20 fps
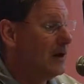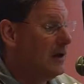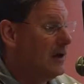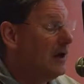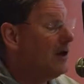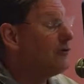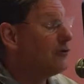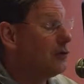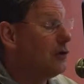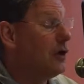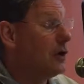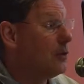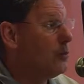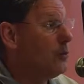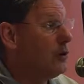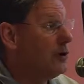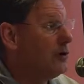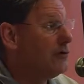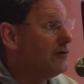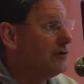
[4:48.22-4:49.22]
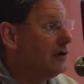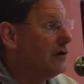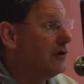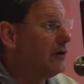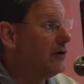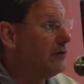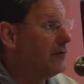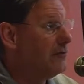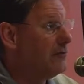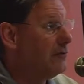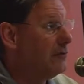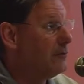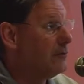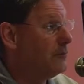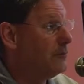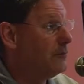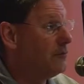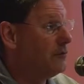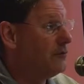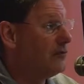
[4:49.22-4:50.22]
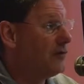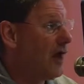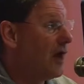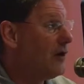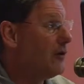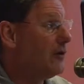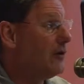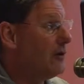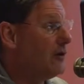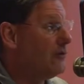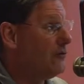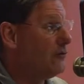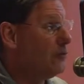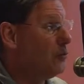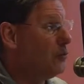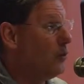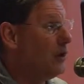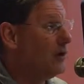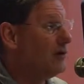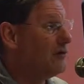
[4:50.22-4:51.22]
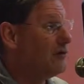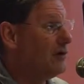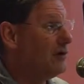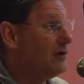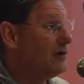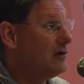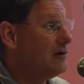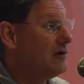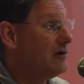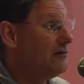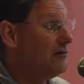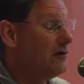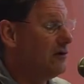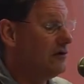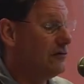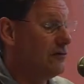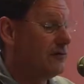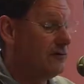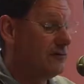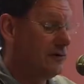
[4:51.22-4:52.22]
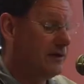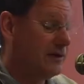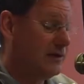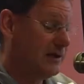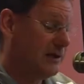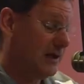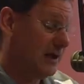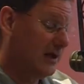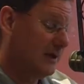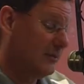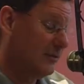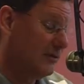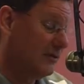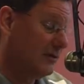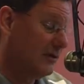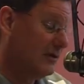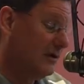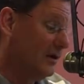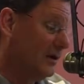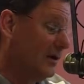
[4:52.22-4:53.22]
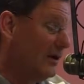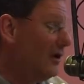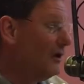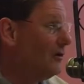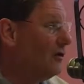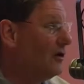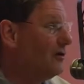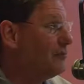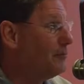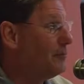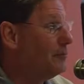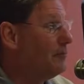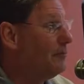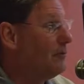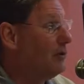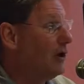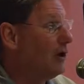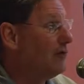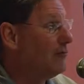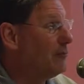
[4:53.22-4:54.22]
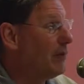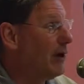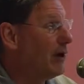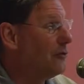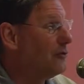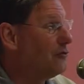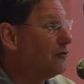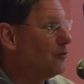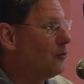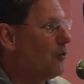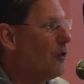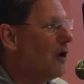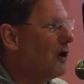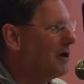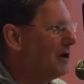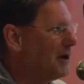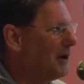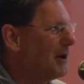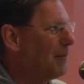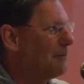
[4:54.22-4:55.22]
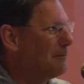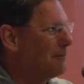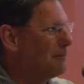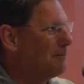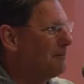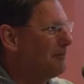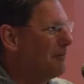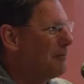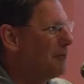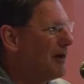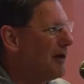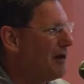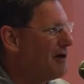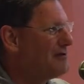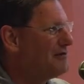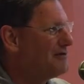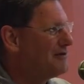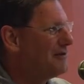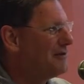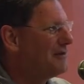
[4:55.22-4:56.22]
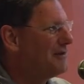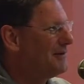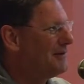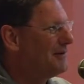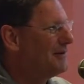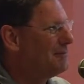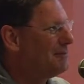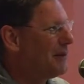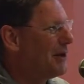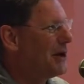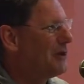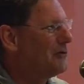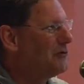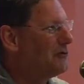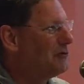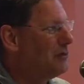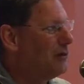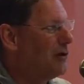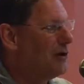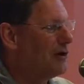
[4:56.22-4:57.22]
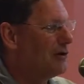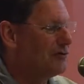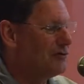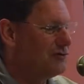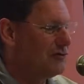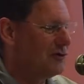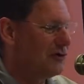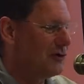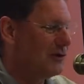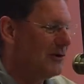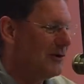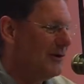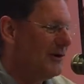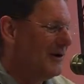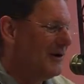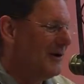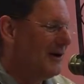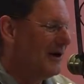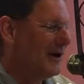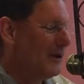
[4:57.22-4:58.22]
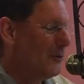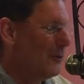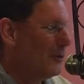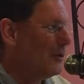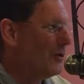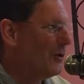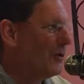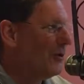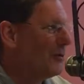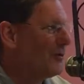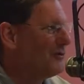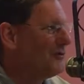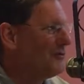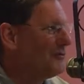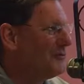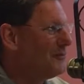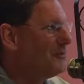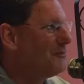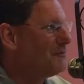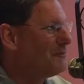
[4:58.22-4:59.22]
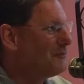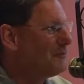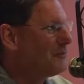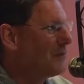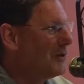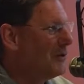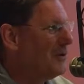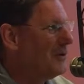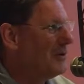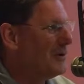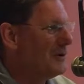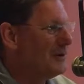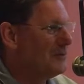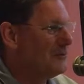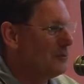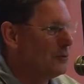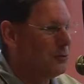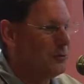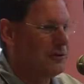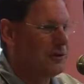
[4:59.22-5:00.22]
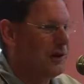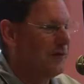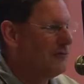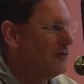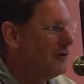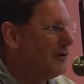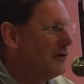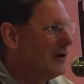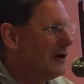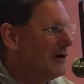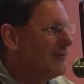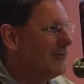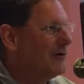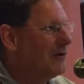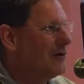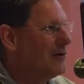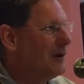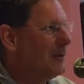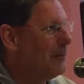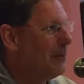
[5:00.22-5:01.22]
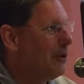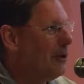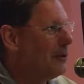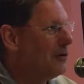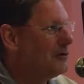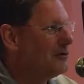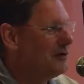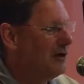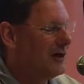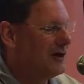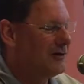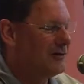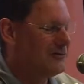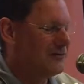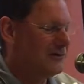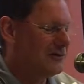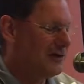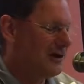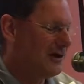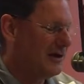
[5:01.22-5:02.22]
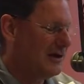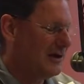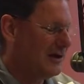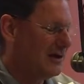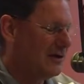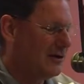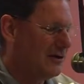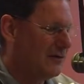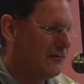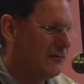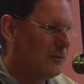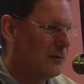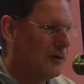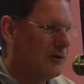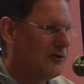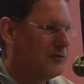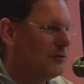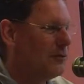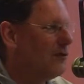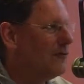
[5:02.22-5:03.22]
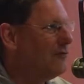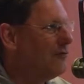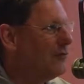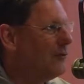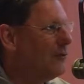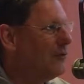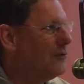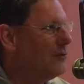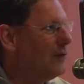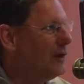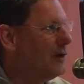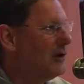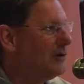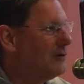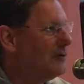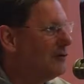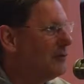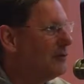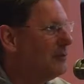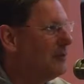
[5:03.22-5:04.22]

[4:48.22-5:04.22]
it's a lot of wear and tear from Saturday through Wednesday. Sure. You figure 15 games and a lot of batters walking up the path to the batter's box. So we're always will never, ever apologize for taking care of a baseball field the way it should